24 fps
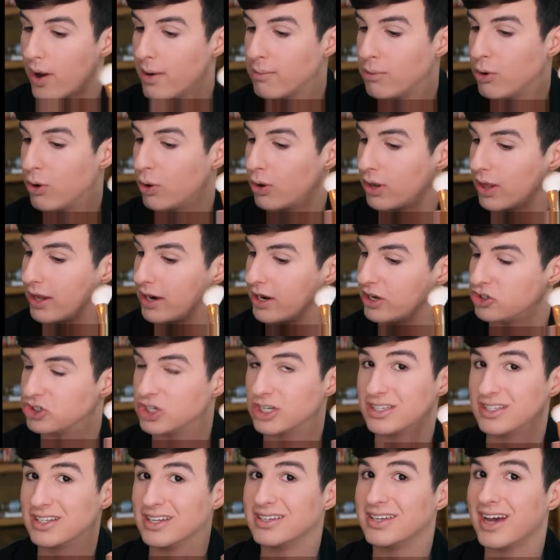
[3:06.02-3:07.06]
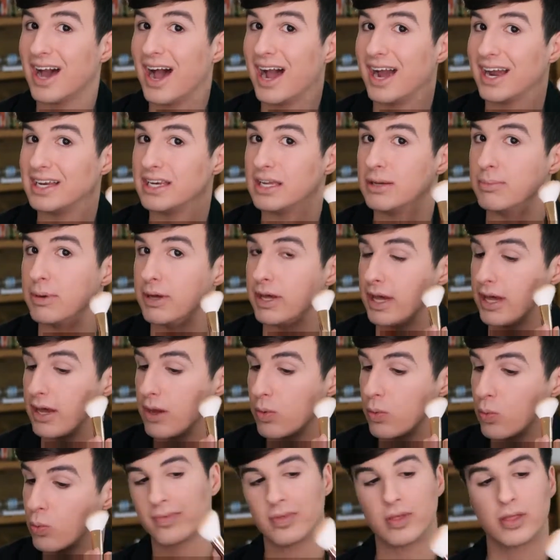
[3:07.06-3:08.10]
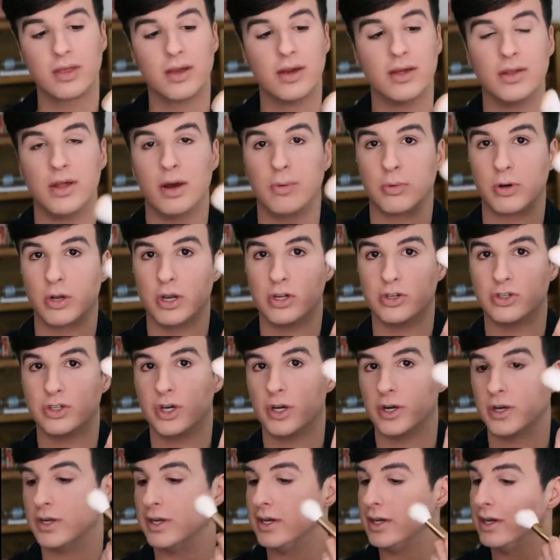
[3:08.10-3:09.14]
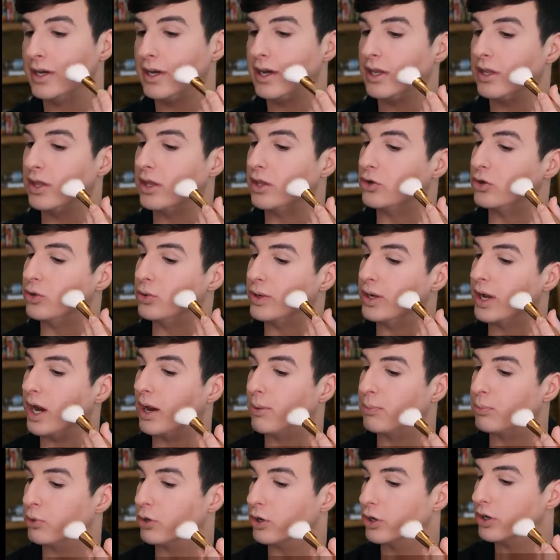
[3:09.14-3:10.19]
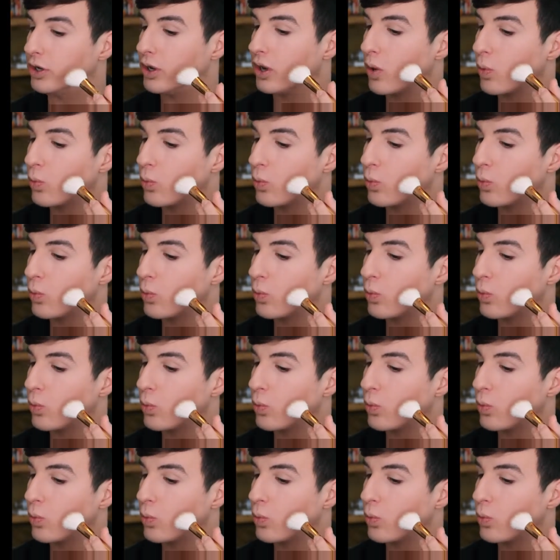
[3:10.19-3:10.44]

pull at it just a tiny bit. Then I'm gonna turn it and then do it upward.